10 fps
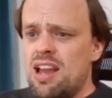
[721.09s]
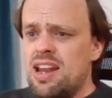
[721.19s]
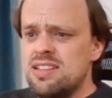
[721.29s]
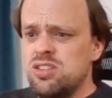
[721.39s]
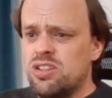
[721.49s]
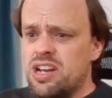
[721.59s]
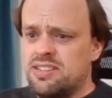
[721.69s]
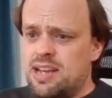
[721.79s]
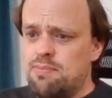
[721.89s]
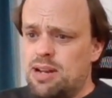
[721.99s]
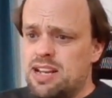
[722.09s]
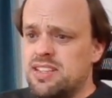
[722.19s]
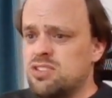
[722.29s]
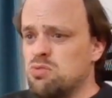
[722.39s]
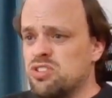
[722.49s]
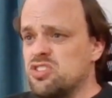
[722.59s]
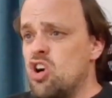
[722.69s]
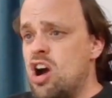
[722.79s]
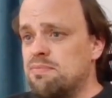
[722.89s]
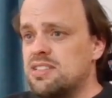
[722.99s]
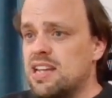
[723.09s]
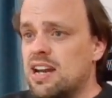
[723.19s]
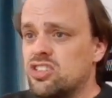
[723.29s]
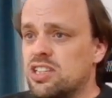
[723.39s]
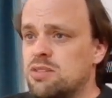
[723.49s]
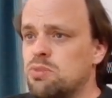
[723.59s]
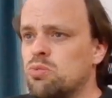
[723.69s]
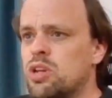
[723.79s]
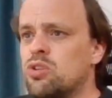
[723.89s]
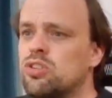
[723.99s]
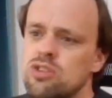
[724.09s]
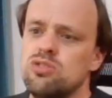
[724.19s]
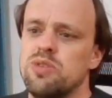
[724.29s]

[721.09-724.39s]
Let's look at a template. This one's not empty actually, but we could go